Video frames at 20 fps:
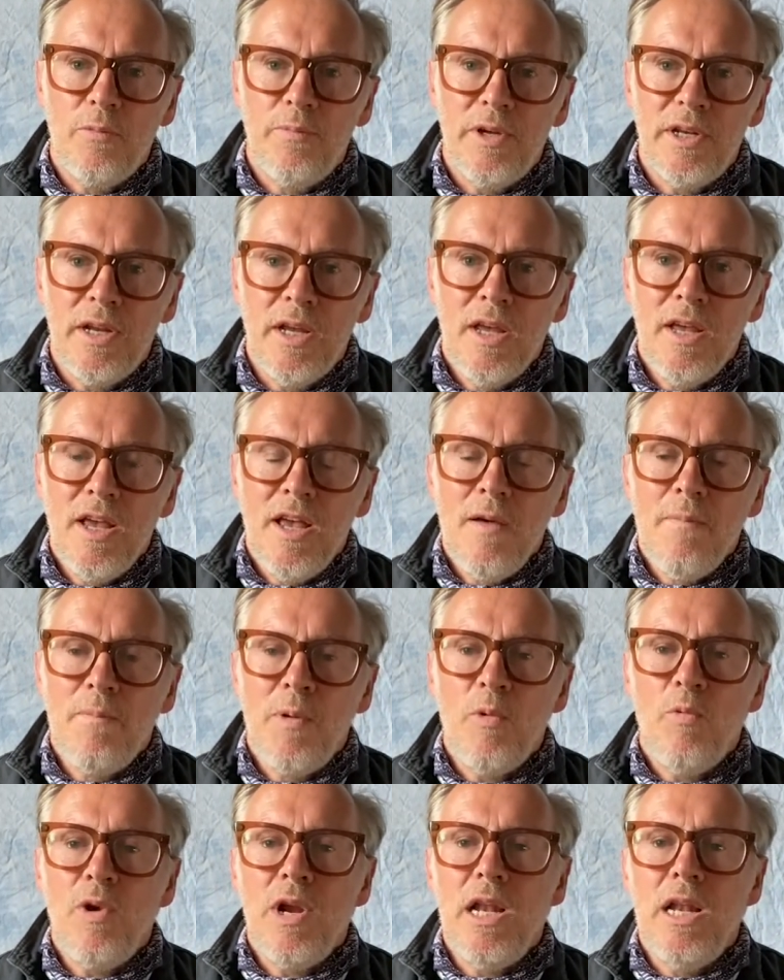
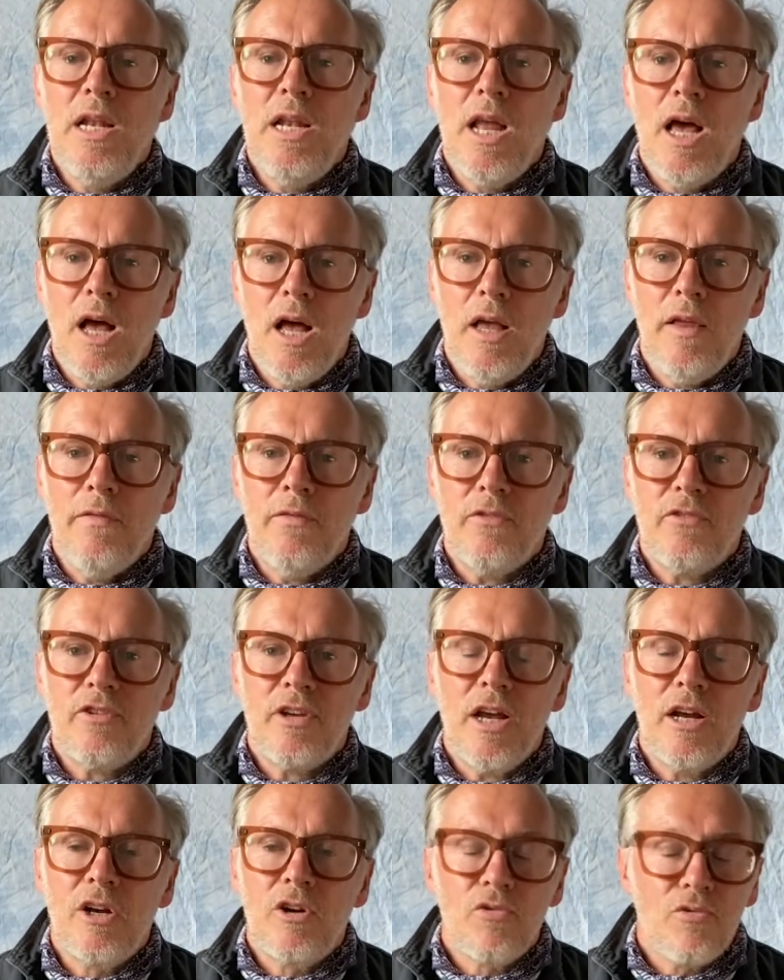But we learnt
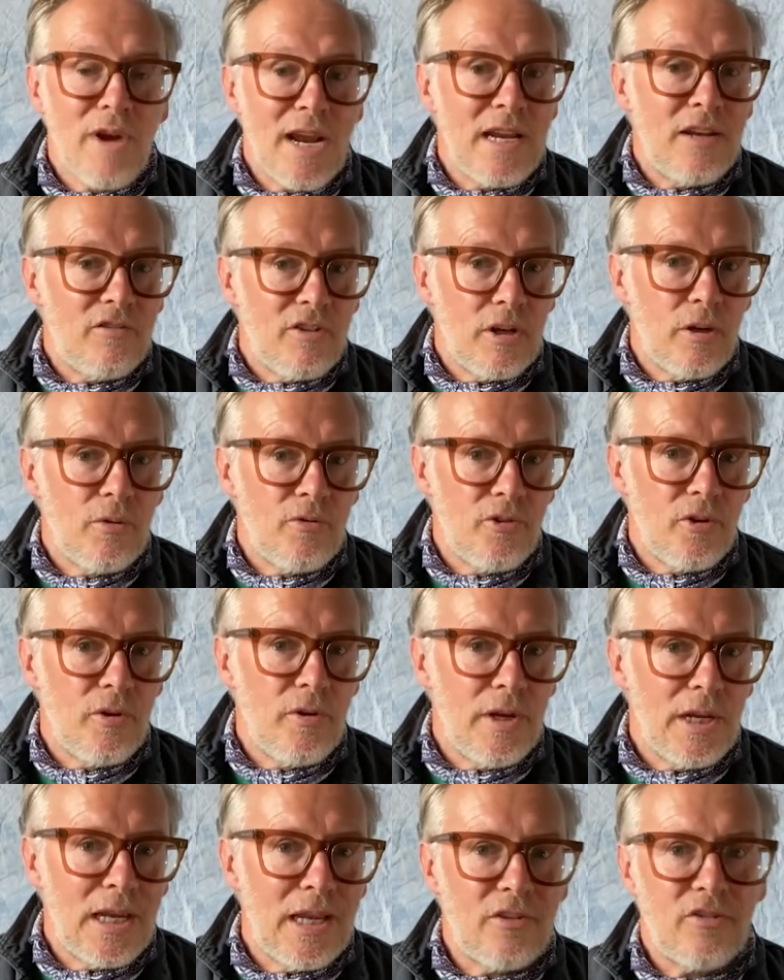a great deal
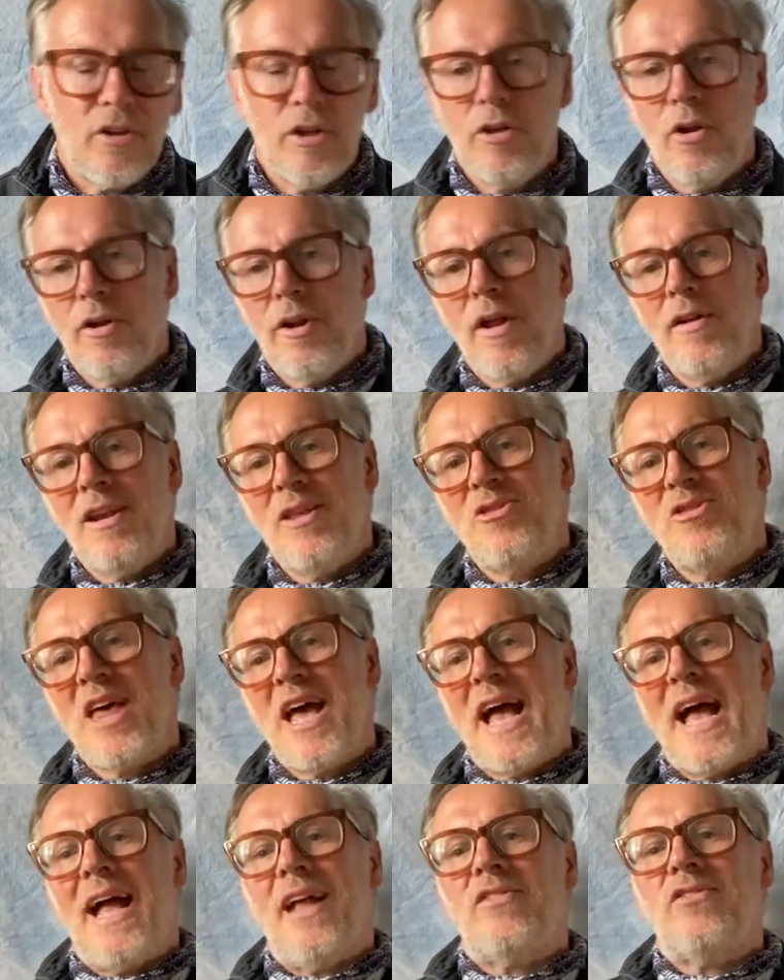doing it. And not only
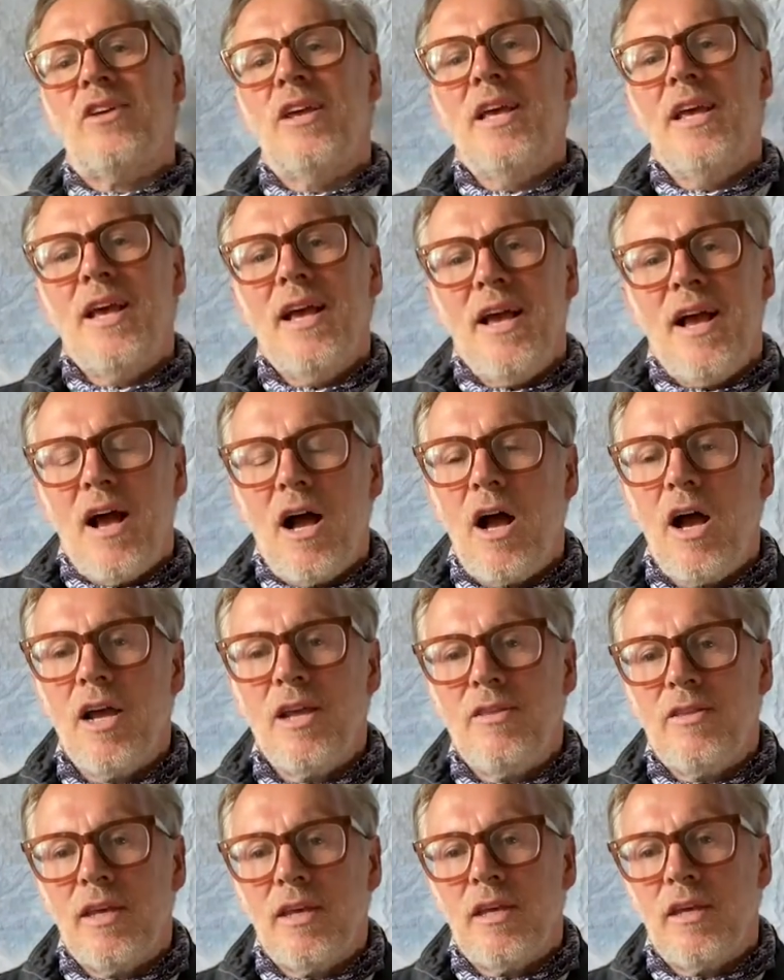that, I
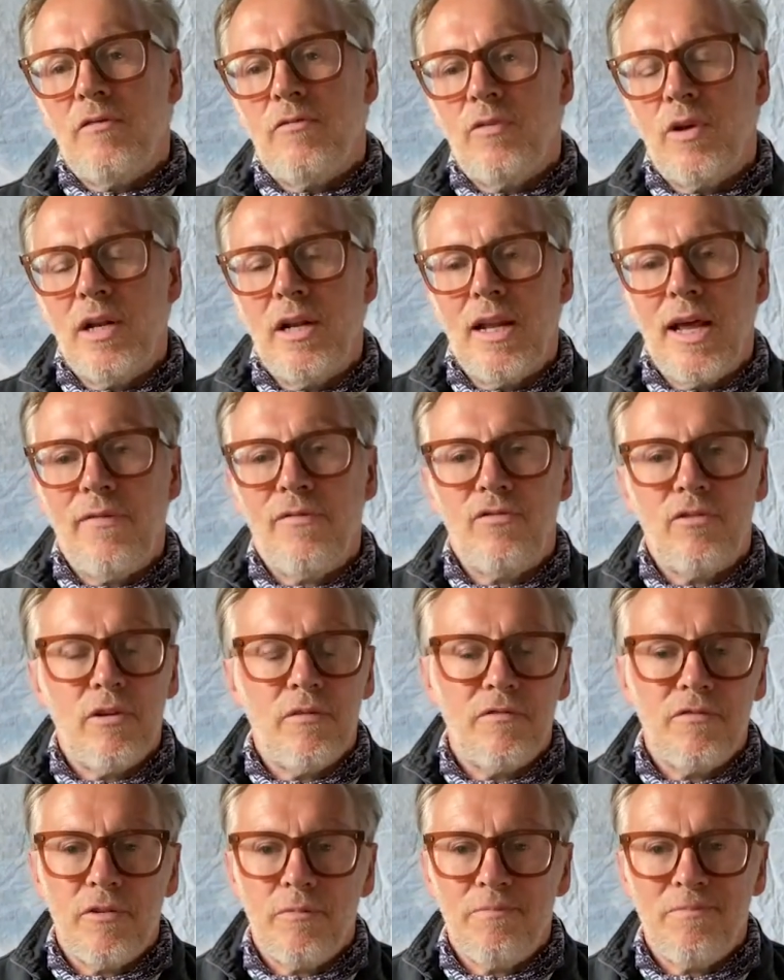think if we left
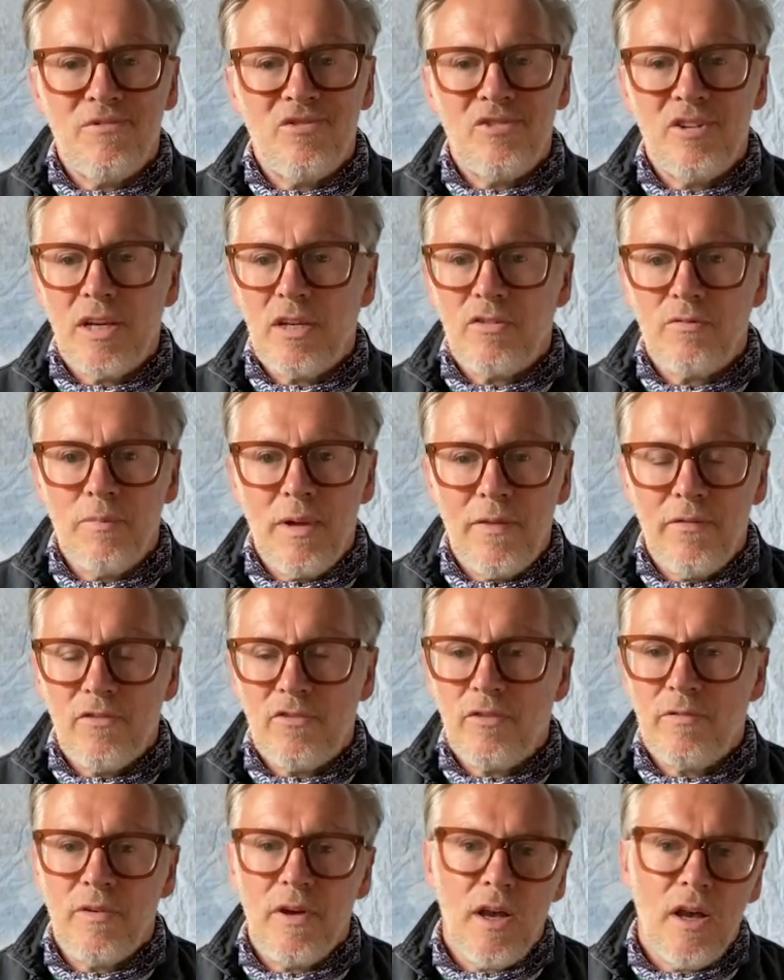it for 6
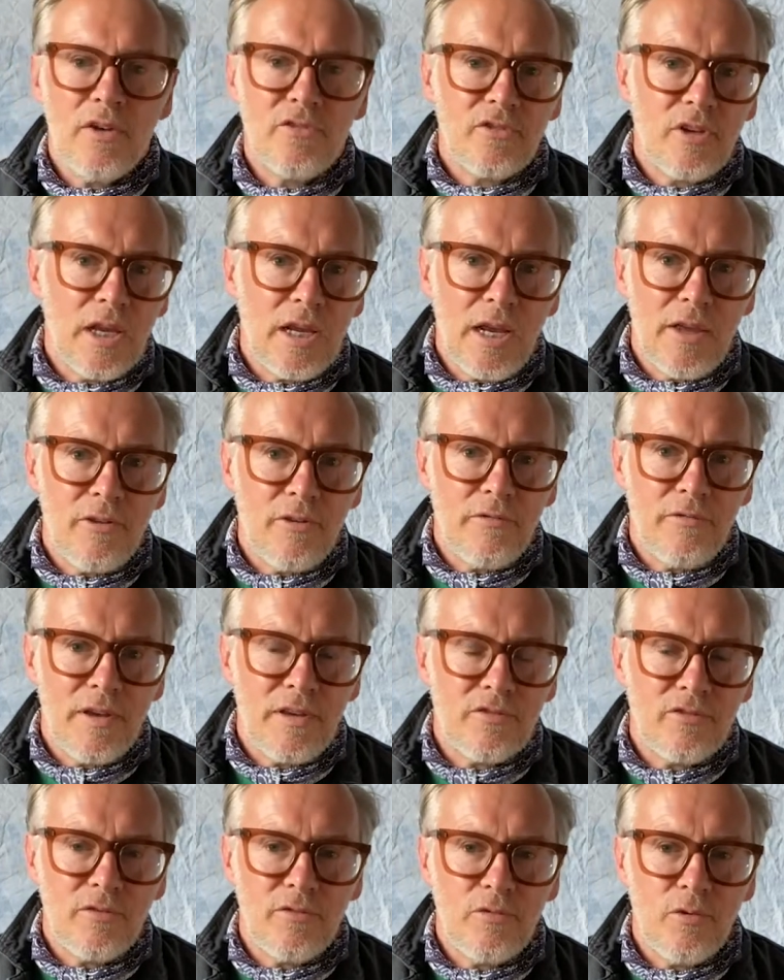months of asking other
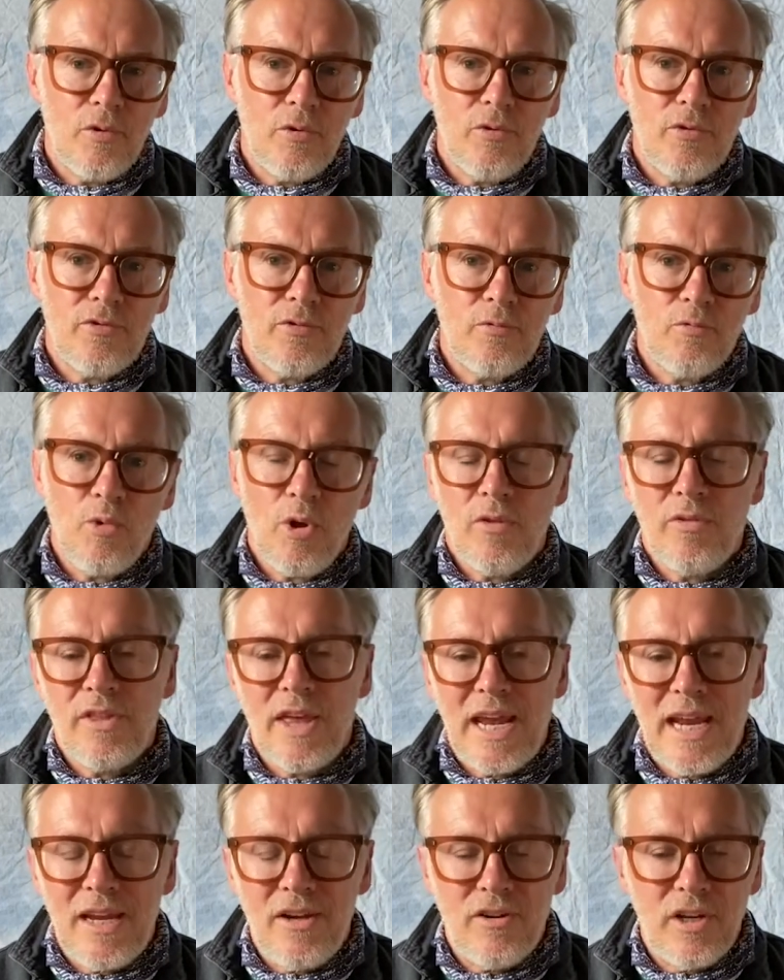festivals what
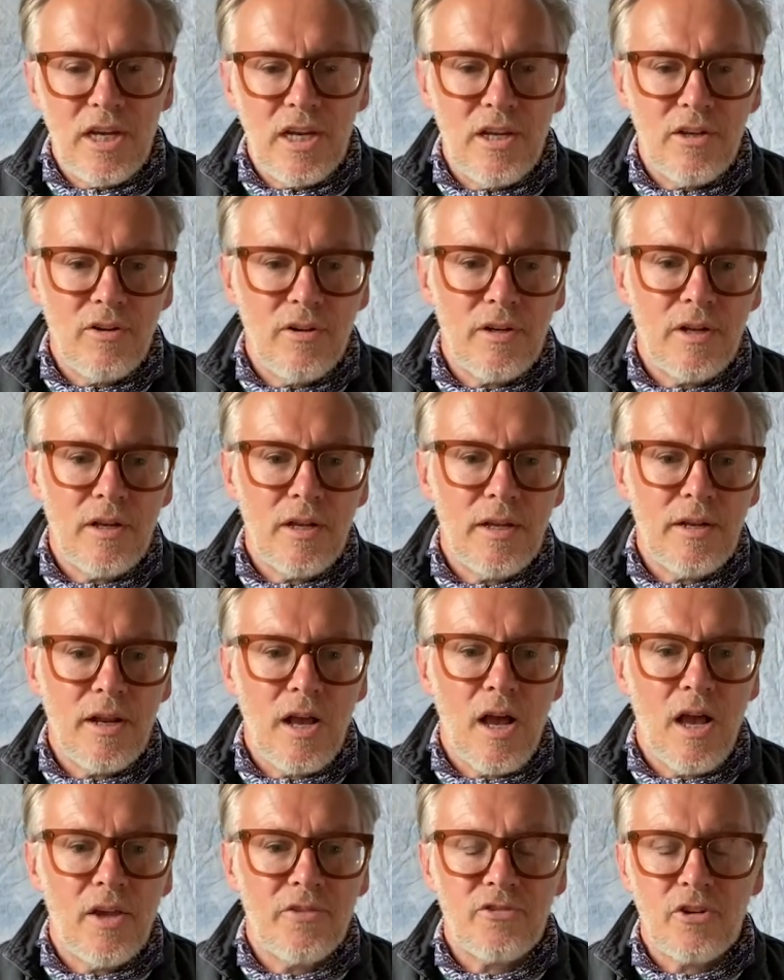they did and
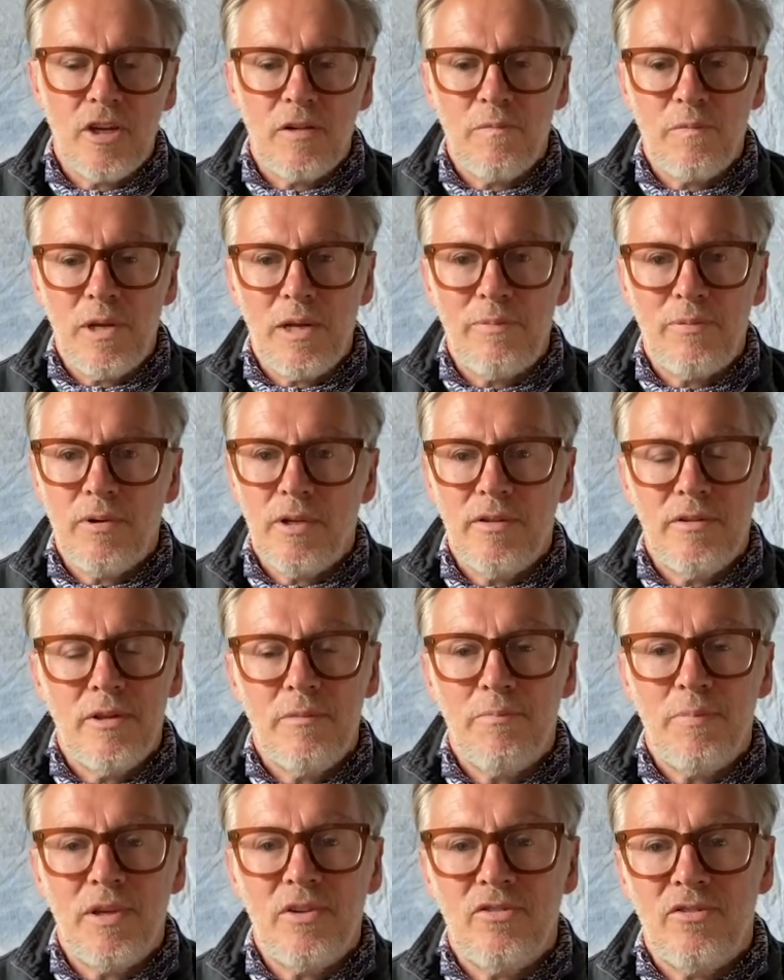asking people in the
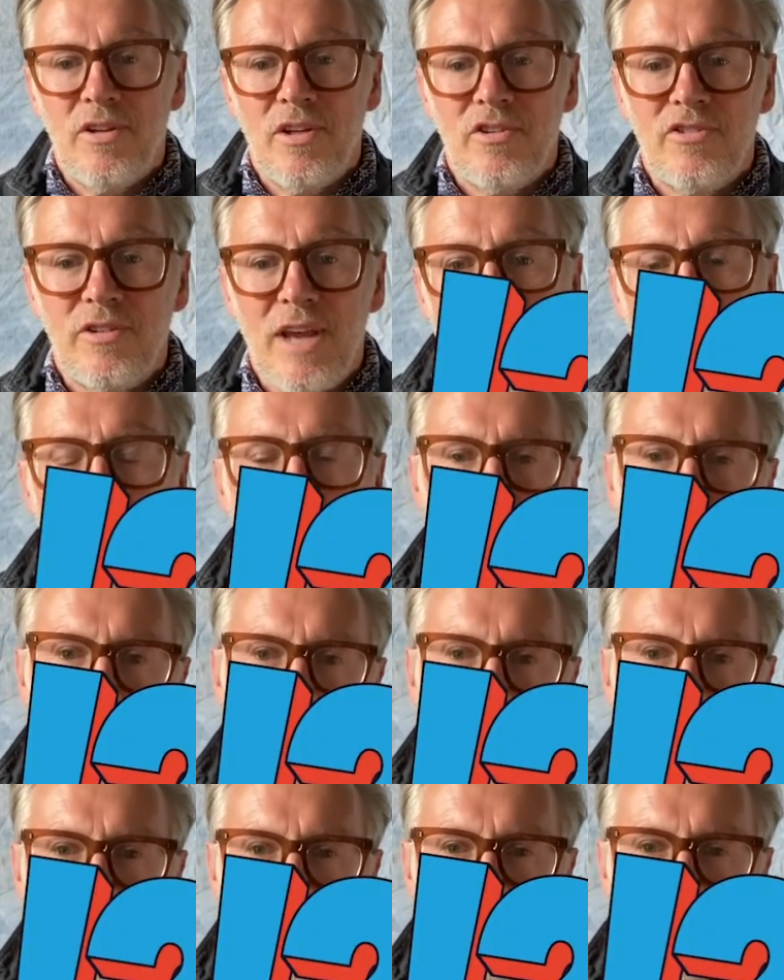business how to
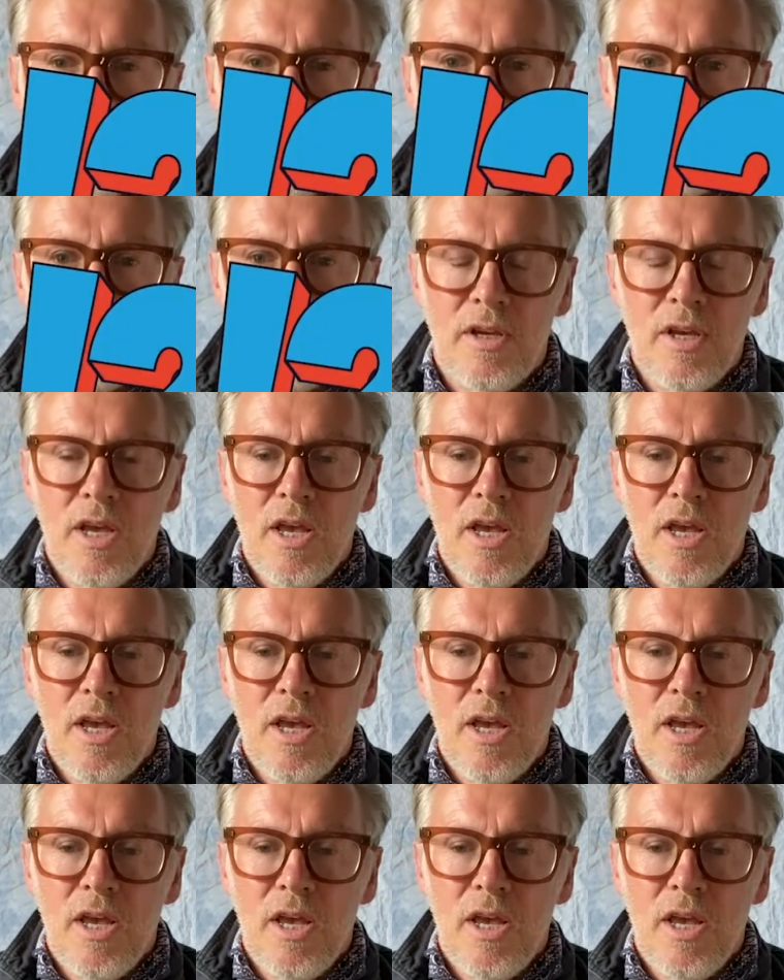do things,